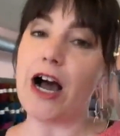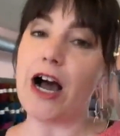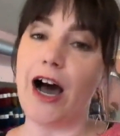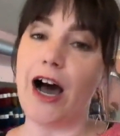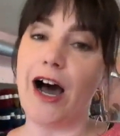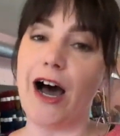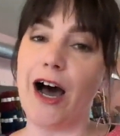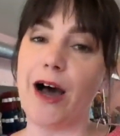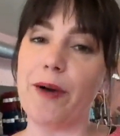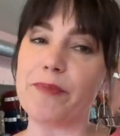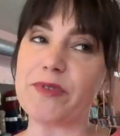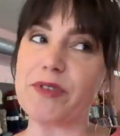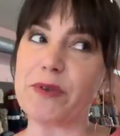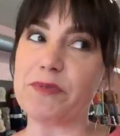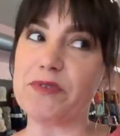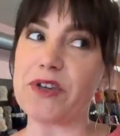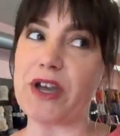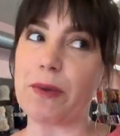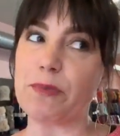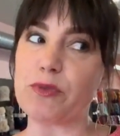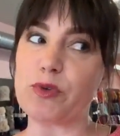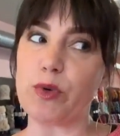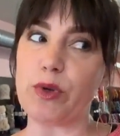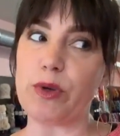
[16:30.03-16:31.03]

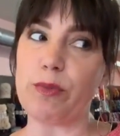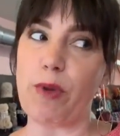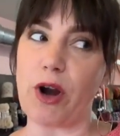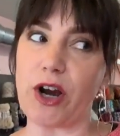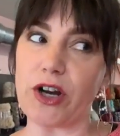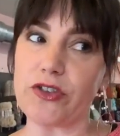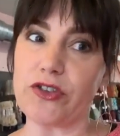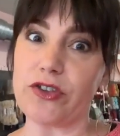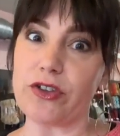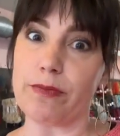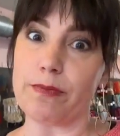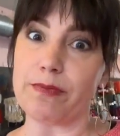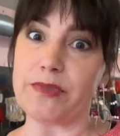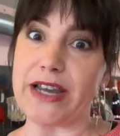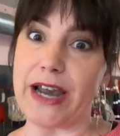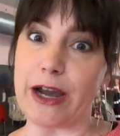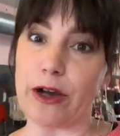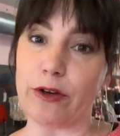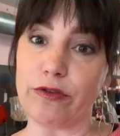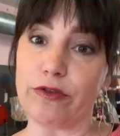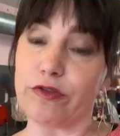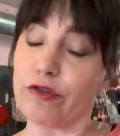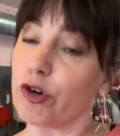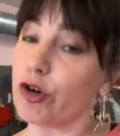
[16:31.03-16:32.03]
sometimes we mark them
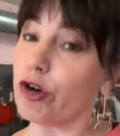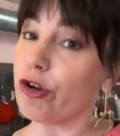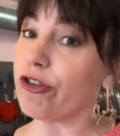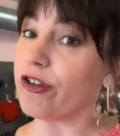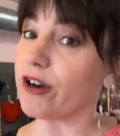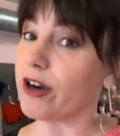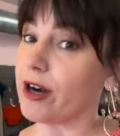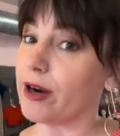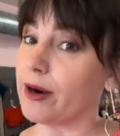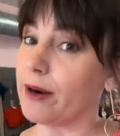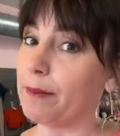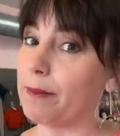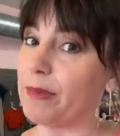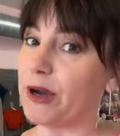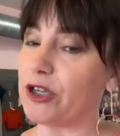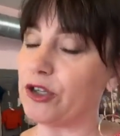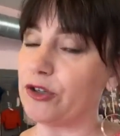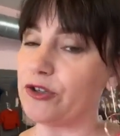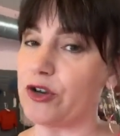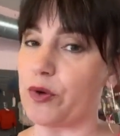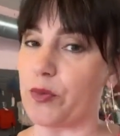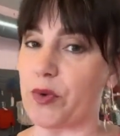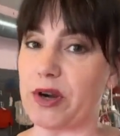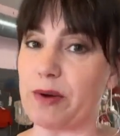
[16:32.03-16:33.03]
down further,
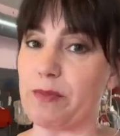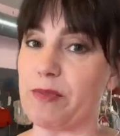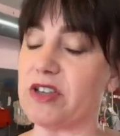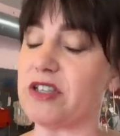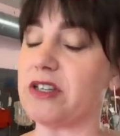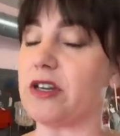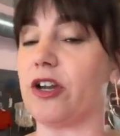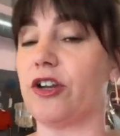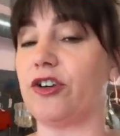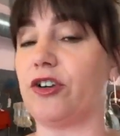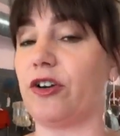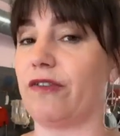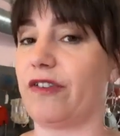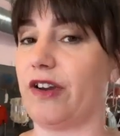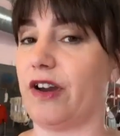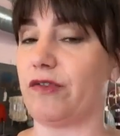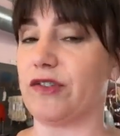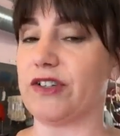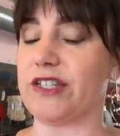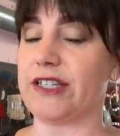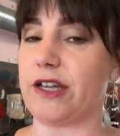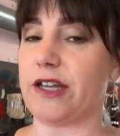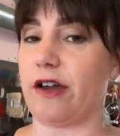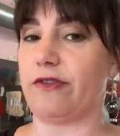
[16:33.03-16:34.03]
but you don't want to miss out on your
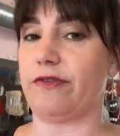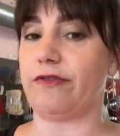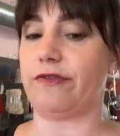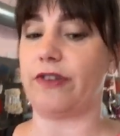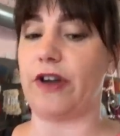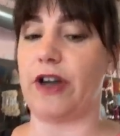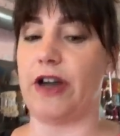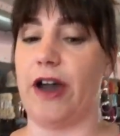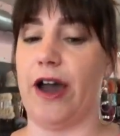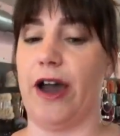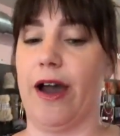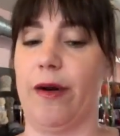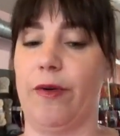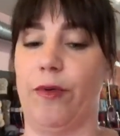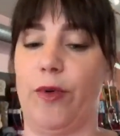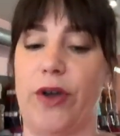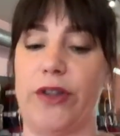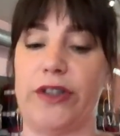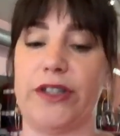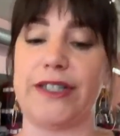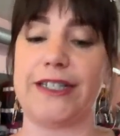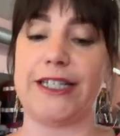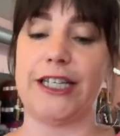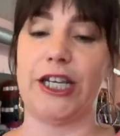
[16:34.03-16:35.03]
favorite stuff
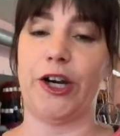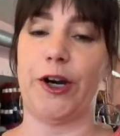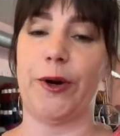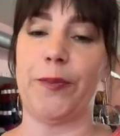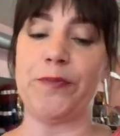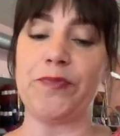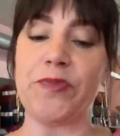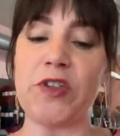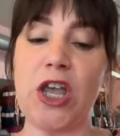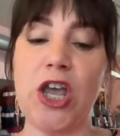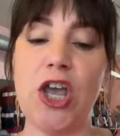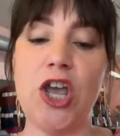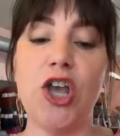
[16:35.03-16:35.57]
while it's here.